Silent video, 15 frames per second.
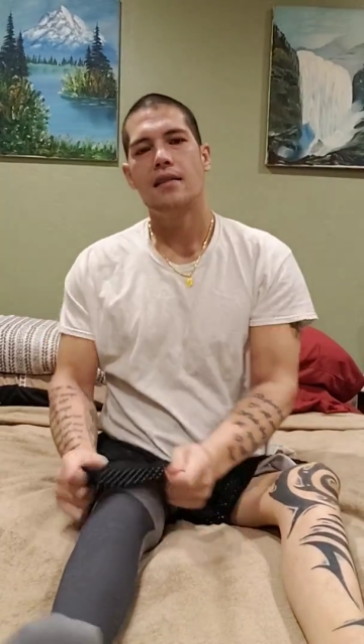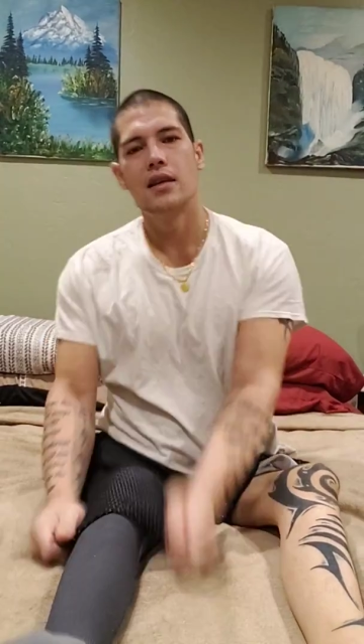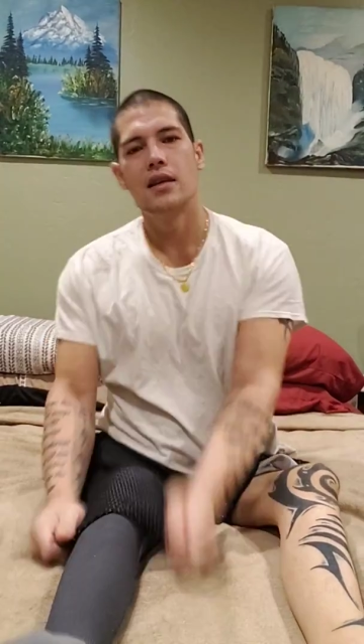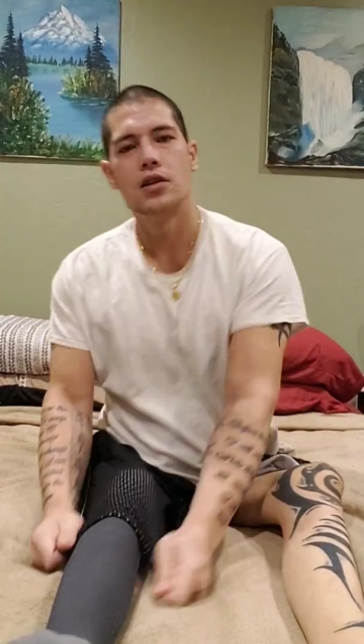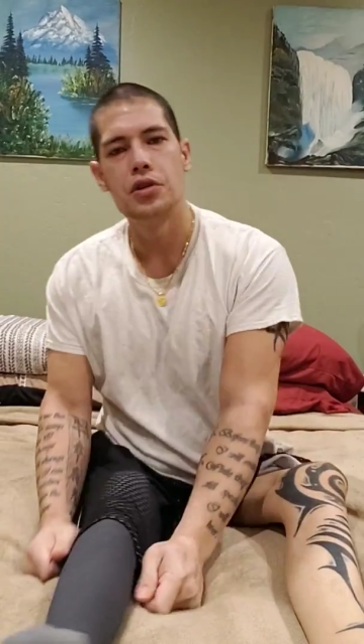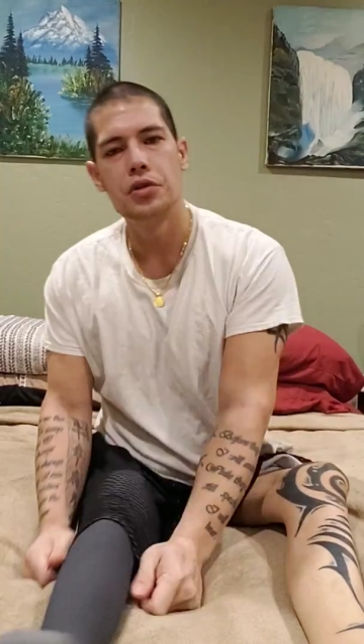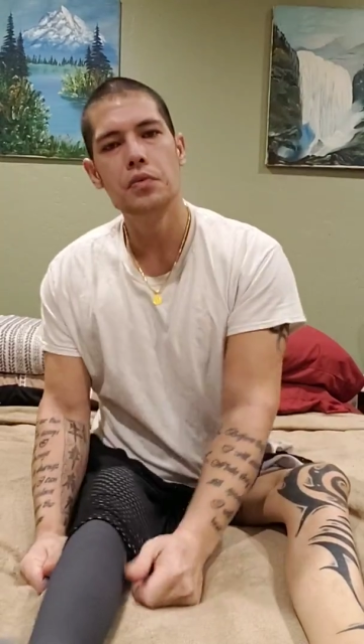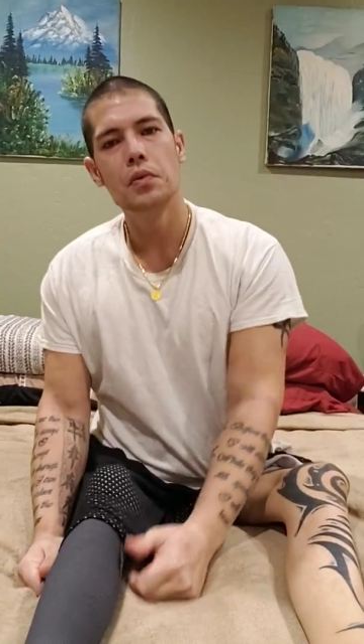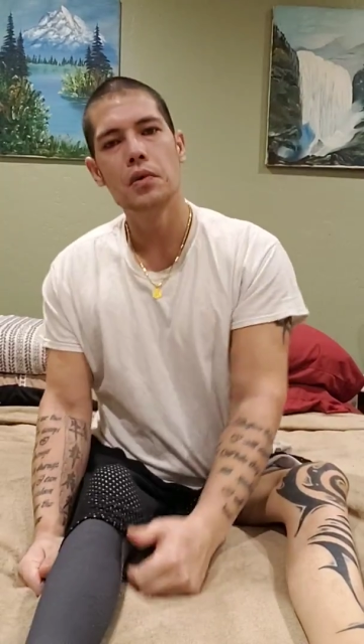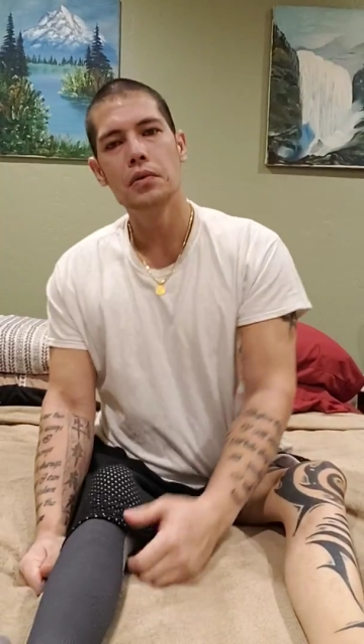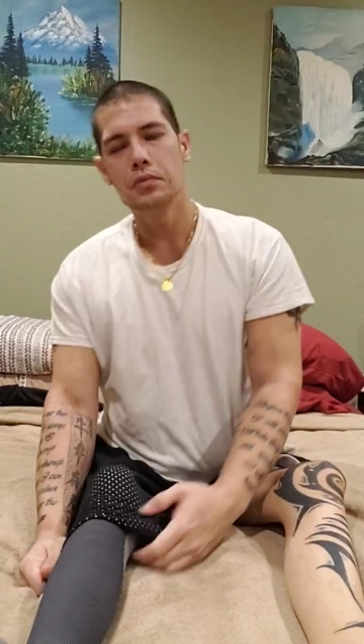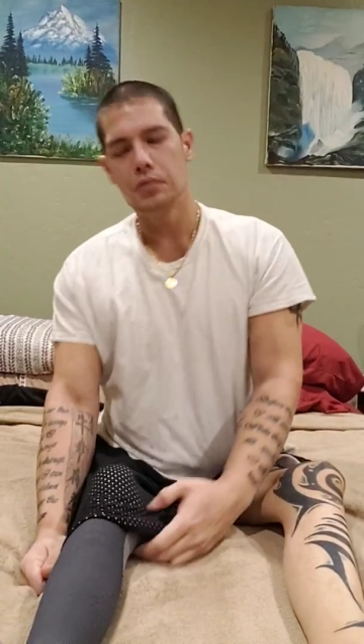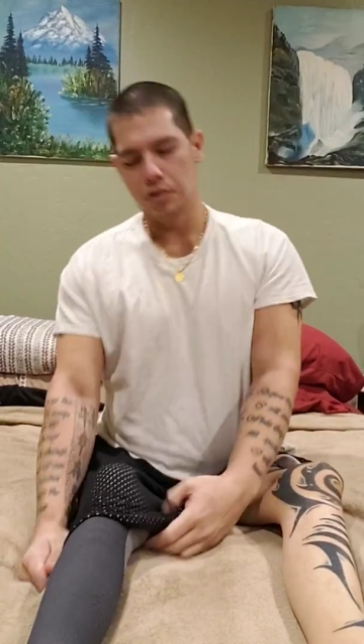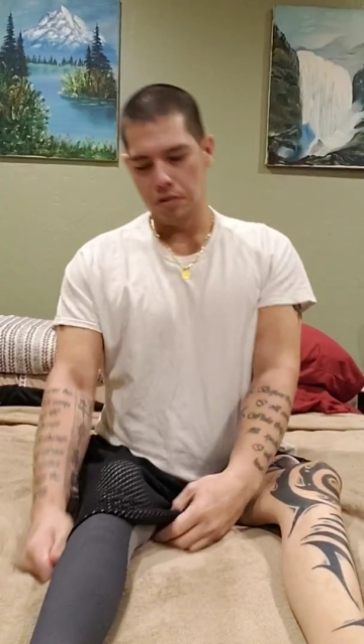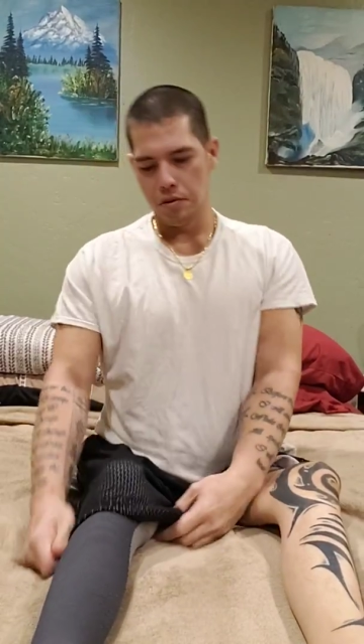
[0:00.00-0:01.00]
that you
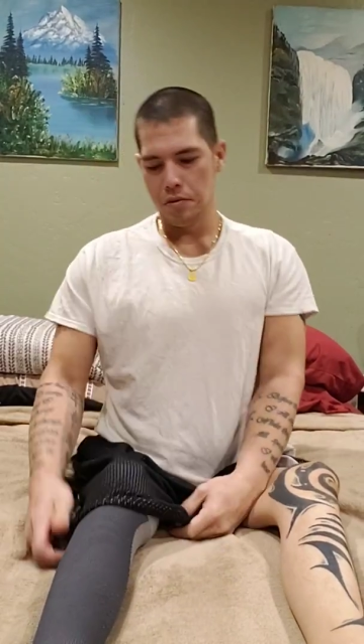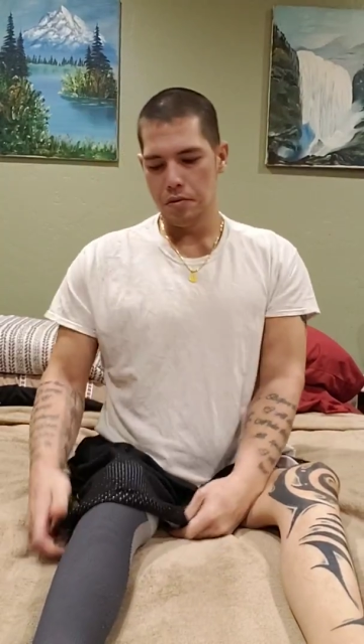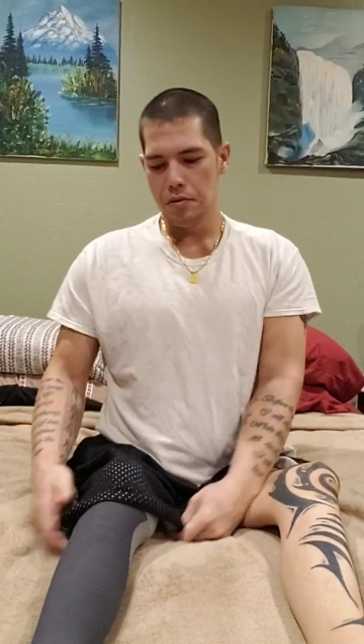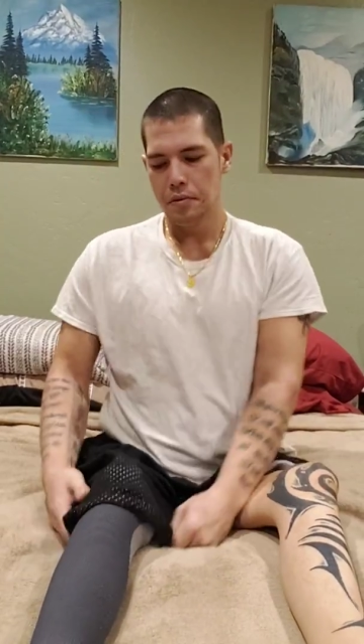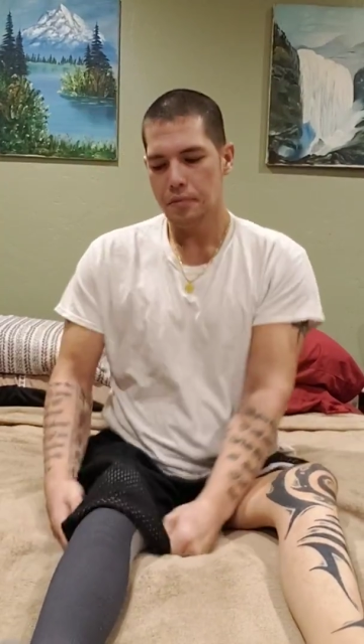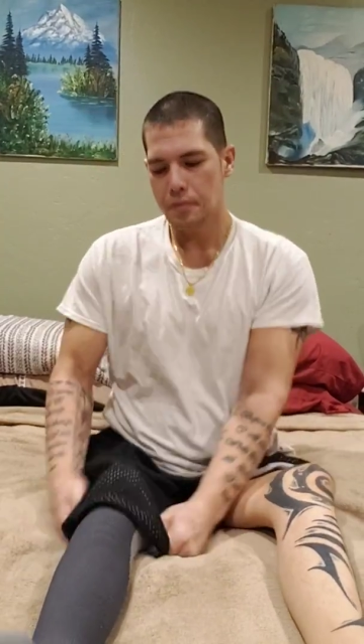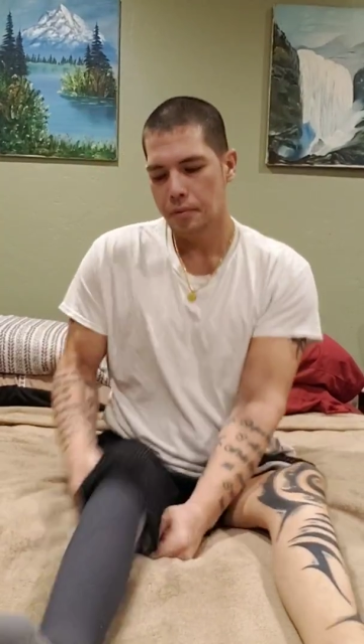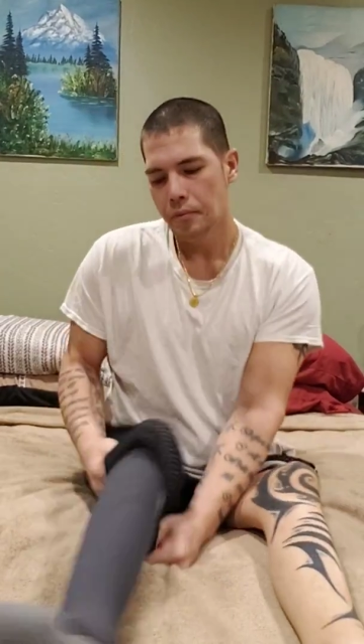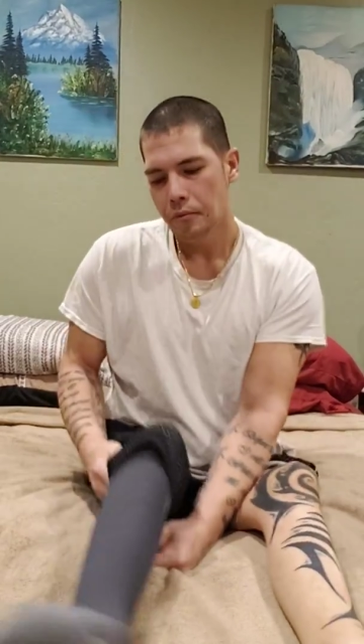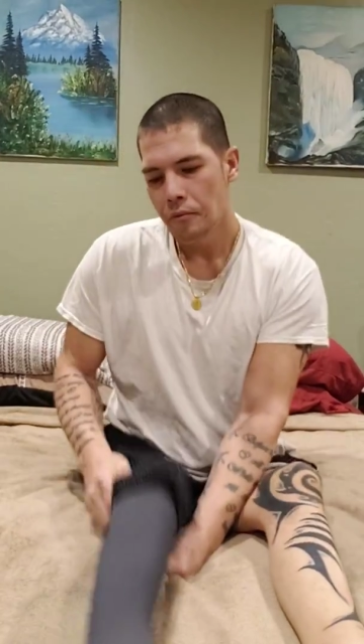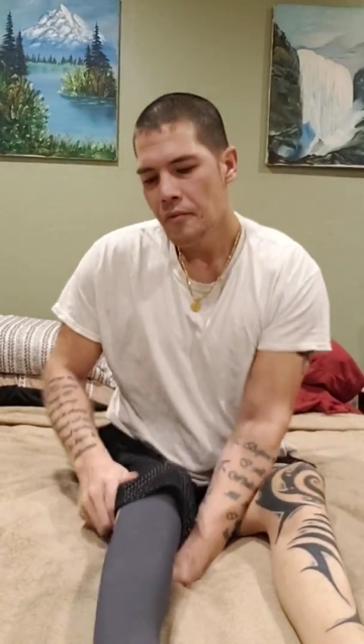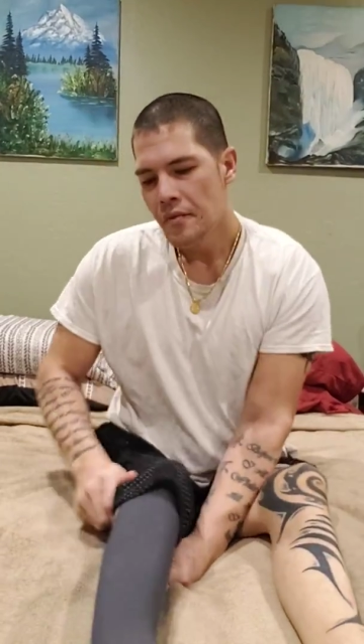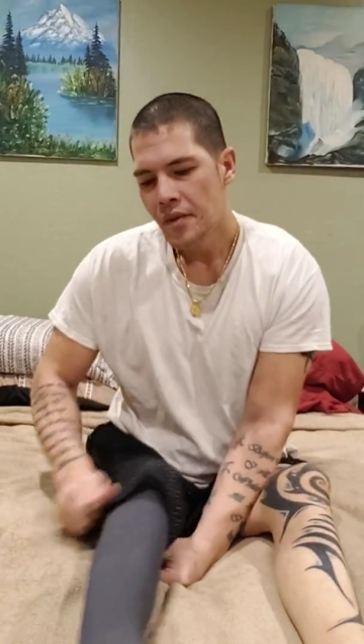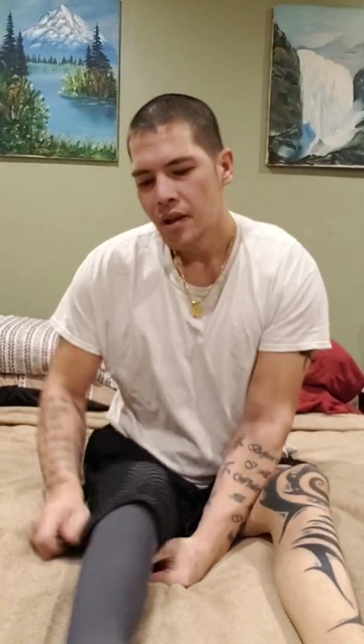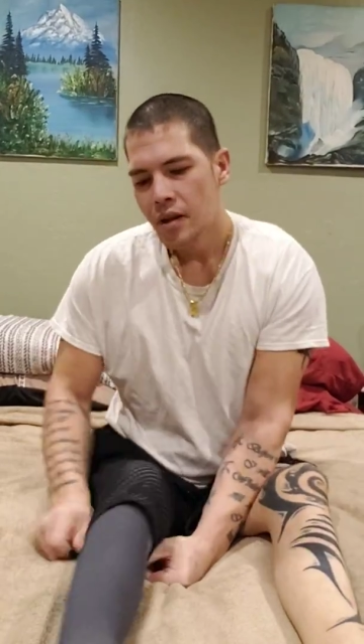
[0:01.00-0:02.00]
want to,
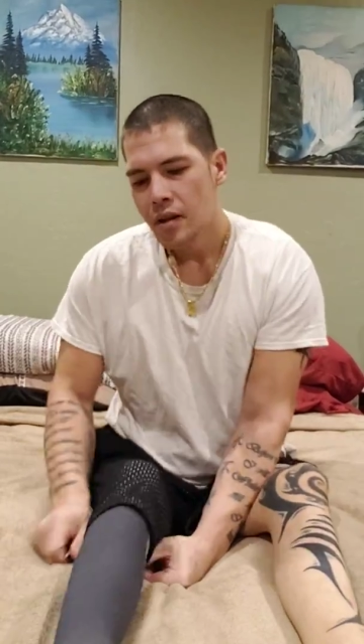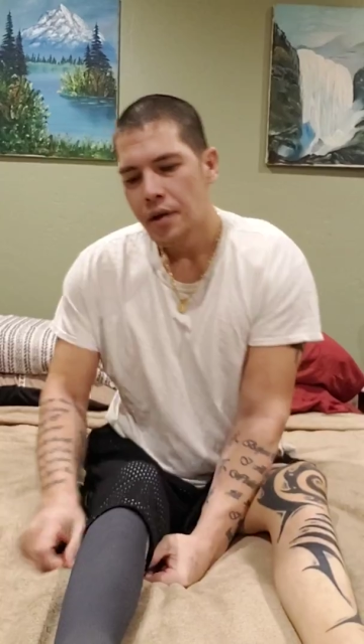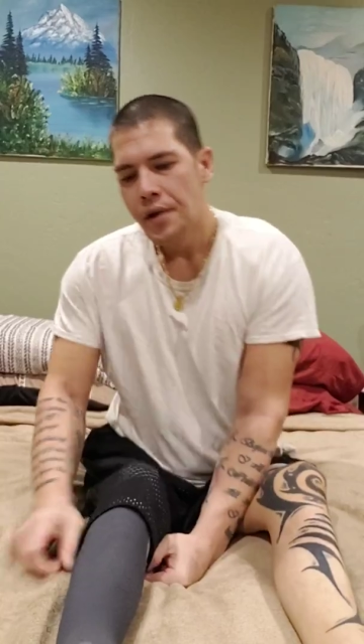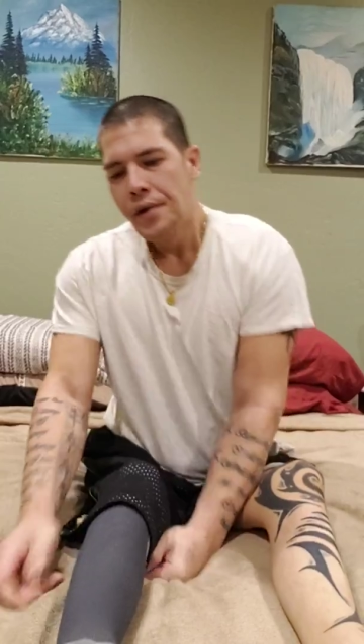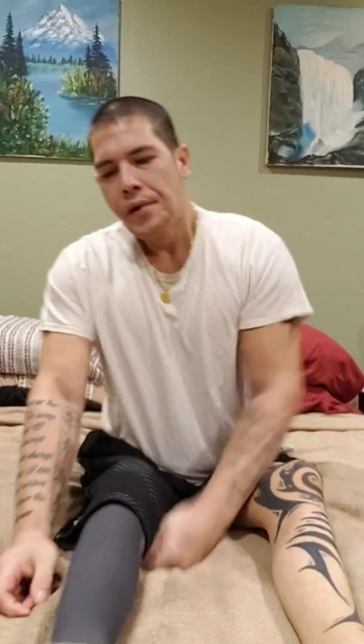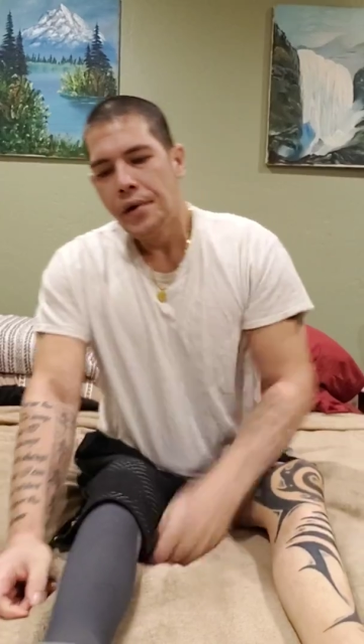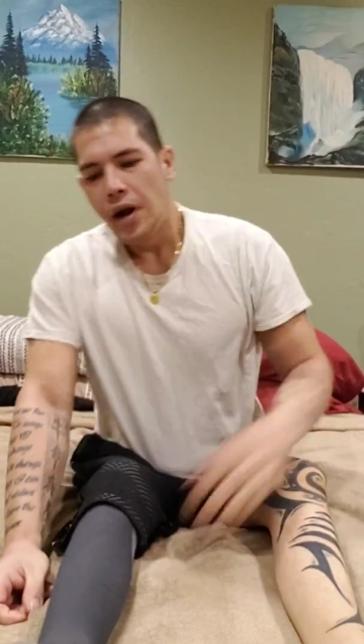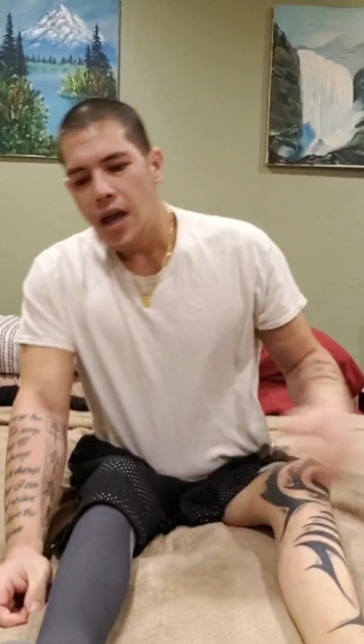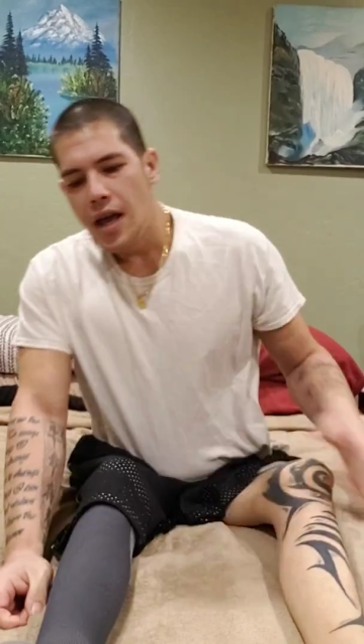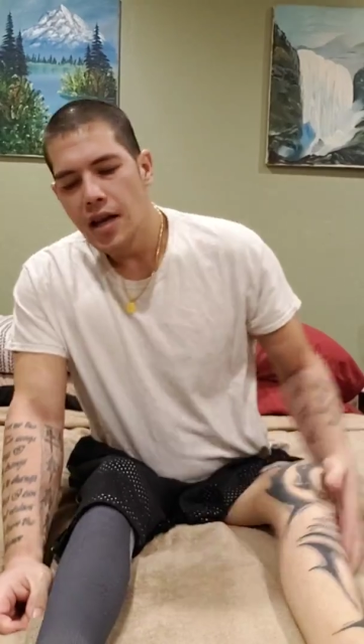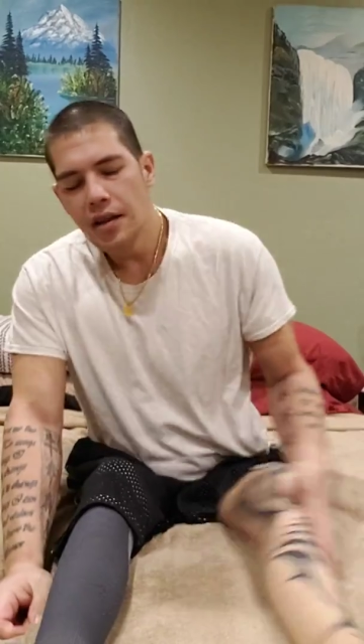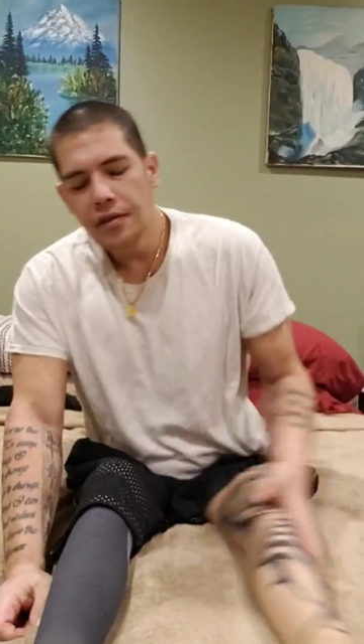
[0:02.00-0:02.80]
and